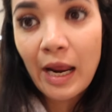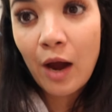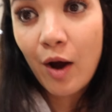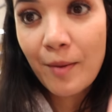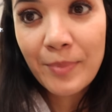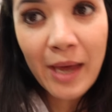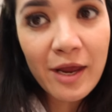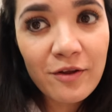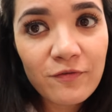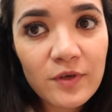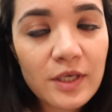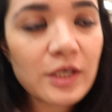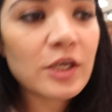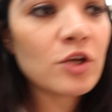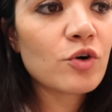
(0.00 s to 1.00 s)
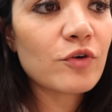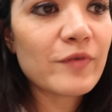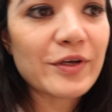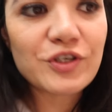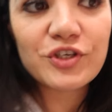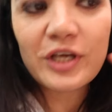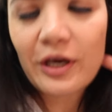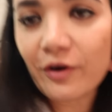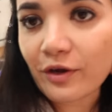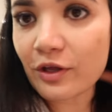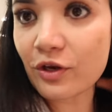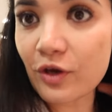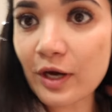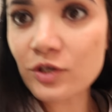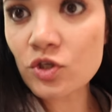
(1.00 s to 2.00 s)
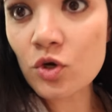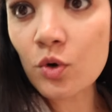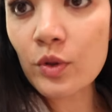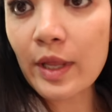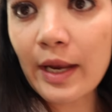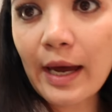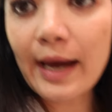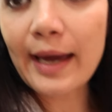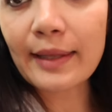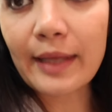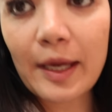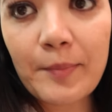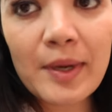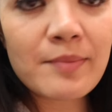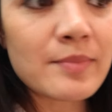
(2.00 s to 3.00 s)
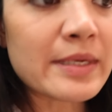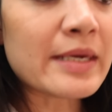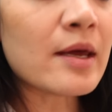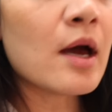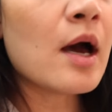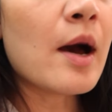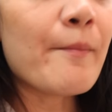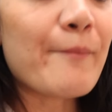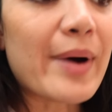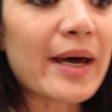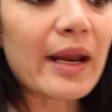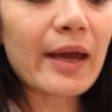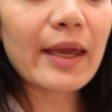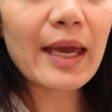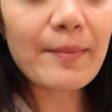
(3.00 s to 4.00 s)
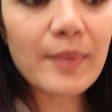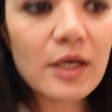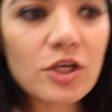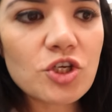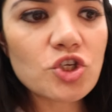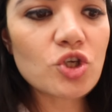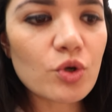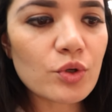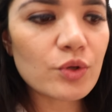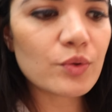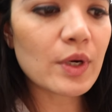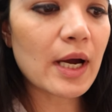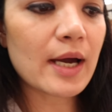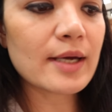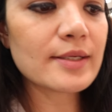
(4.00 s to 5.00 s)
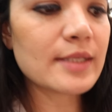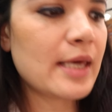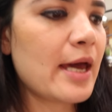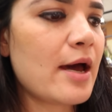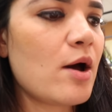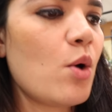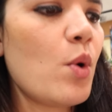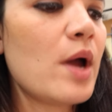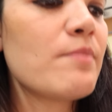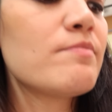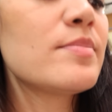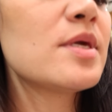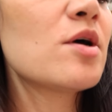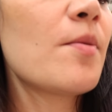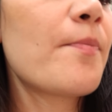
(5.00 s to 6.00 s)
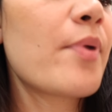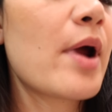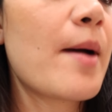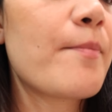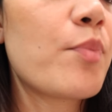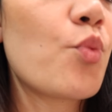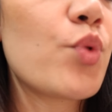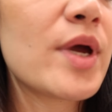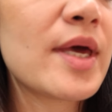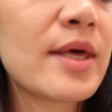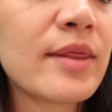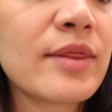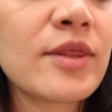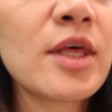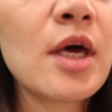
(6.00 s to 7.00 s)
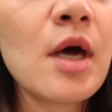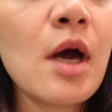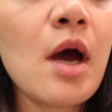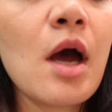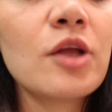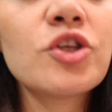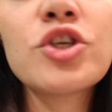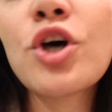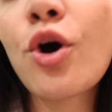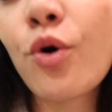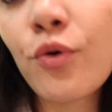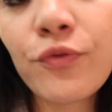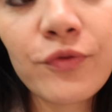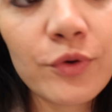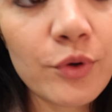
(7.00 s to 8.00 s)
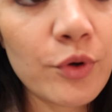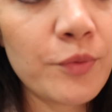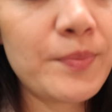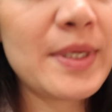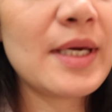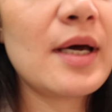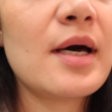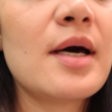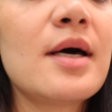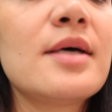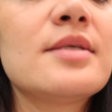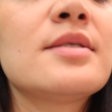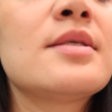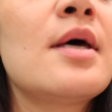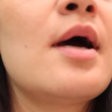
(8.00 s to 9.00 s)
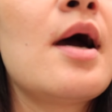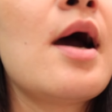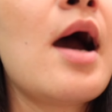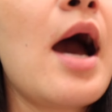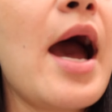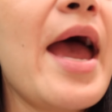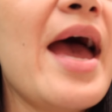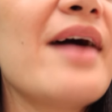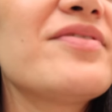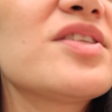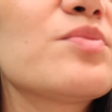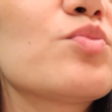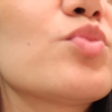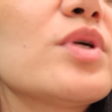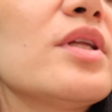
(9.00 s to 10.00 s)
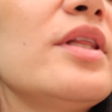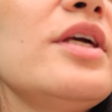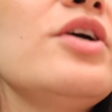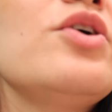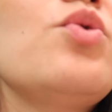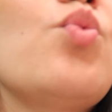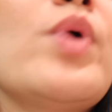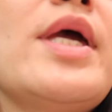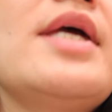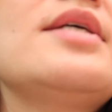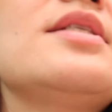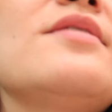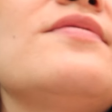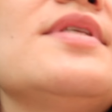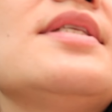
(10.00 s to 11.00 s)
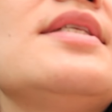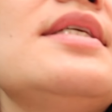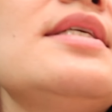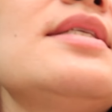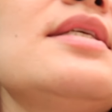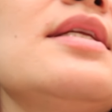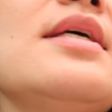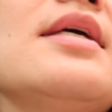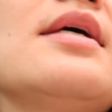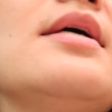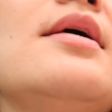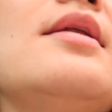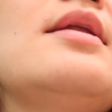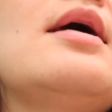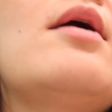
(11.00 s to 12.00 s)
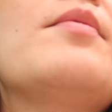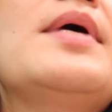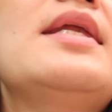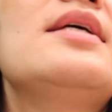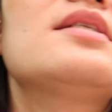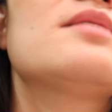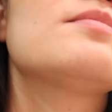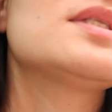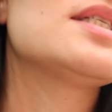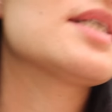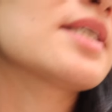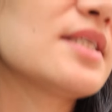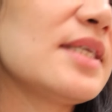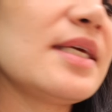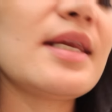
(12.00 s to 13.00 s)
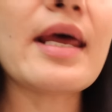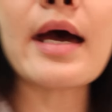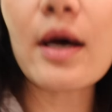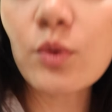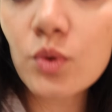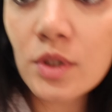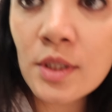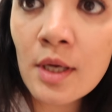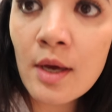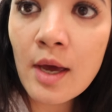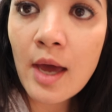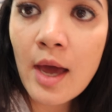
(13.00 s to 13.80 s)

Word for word: Now I'm not a vegan or vegetarian, you guys know that I like my meat, but I am gonna show you guys how I meal prep with tofu because I have some really good ways of seasoning it. Now I'm getting some 16 ounce